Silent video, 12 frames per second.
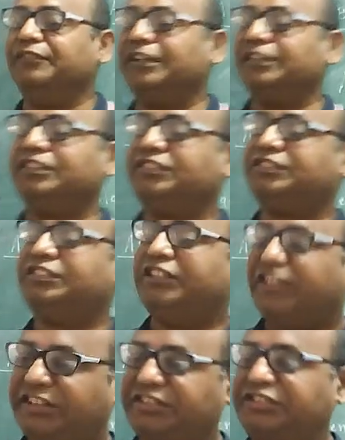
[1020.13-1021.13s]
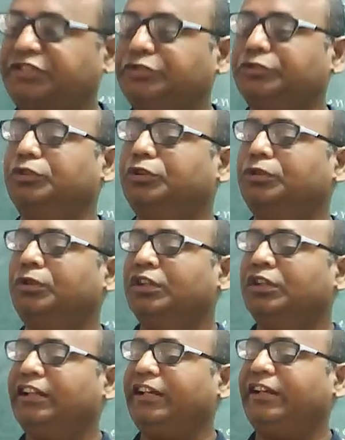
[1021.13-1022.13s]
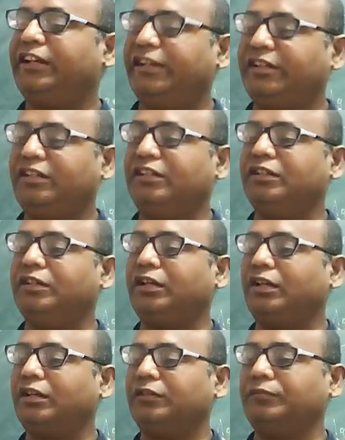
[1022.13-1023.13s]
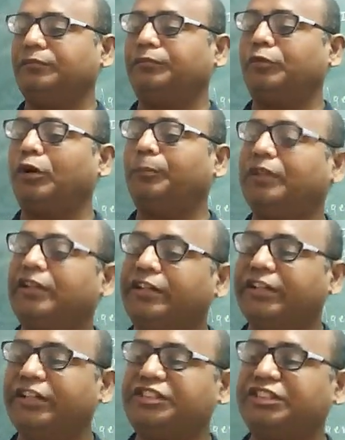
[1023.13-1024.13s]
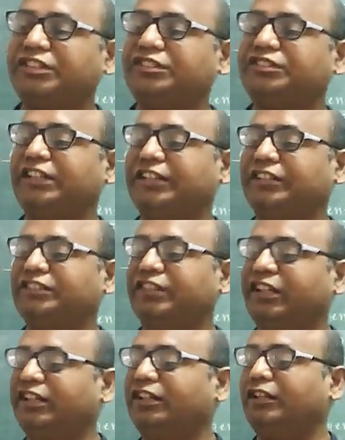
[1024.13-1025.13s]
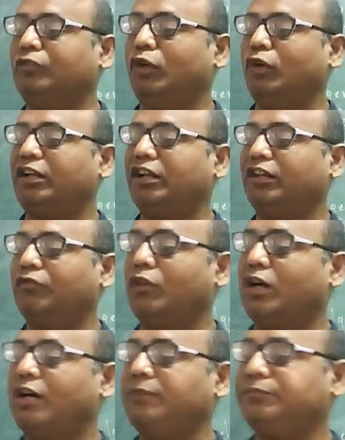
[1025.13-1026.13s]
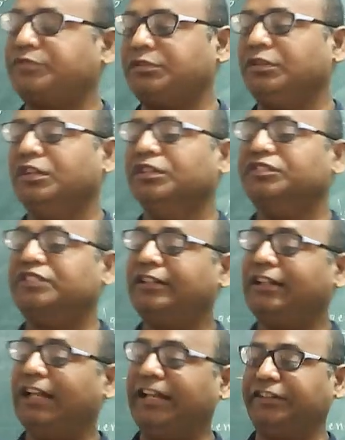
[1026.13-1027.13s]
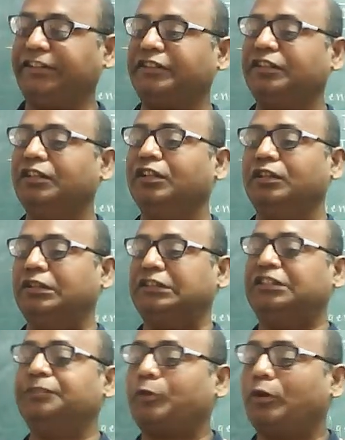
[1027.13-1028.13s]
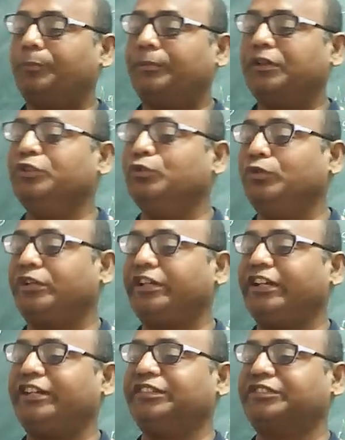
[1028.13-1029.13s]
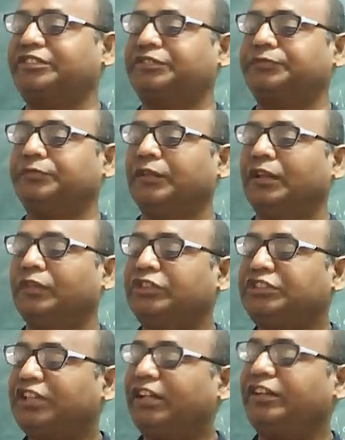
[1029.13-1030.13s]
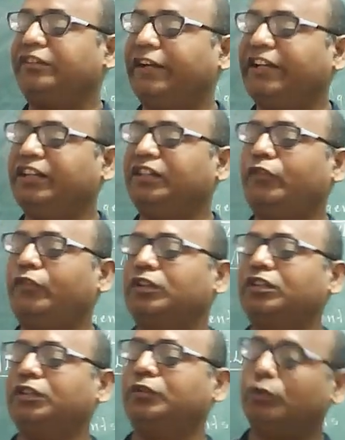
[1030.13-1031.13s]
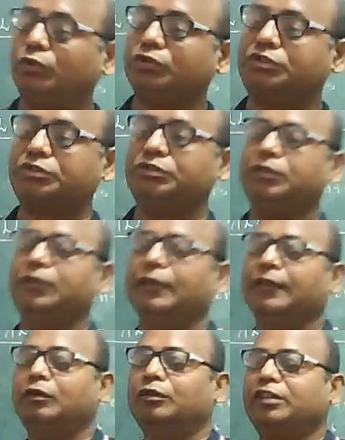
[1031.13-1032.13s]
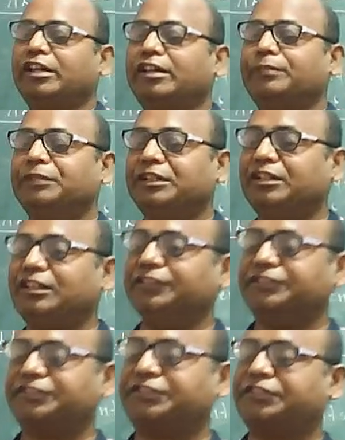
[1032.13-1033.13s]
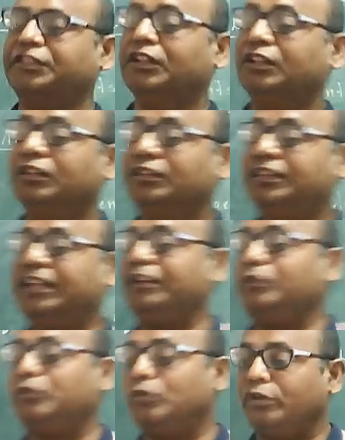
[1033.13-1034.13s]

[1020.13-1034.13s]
when these seeds, they get the proper conditions, that is air, water, warmth, sunlight, the proper nutrients which are required for the growth. Okay, minerals, they grow